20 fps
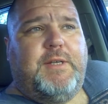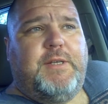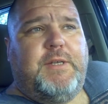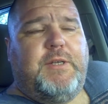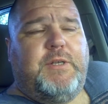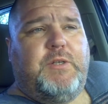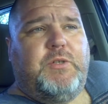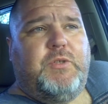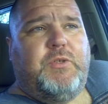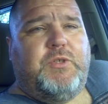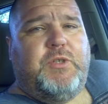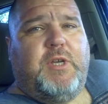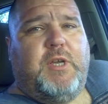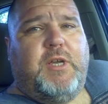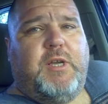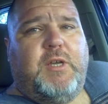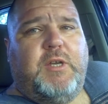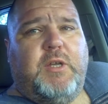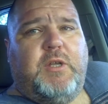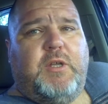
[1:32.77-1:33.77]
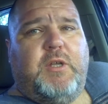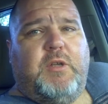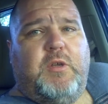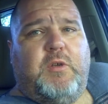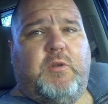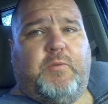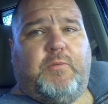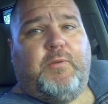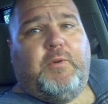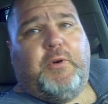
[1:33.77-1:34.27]
is
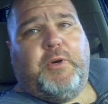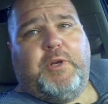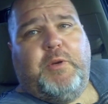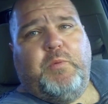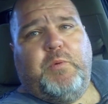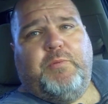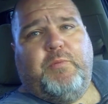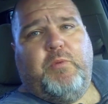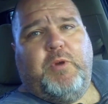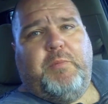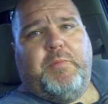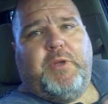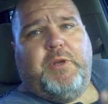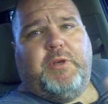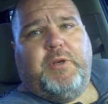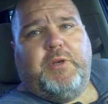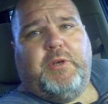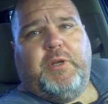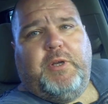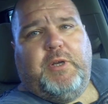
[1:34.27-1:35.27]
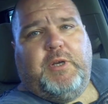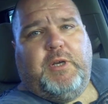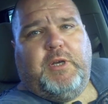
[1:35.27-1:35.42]
flirting with women,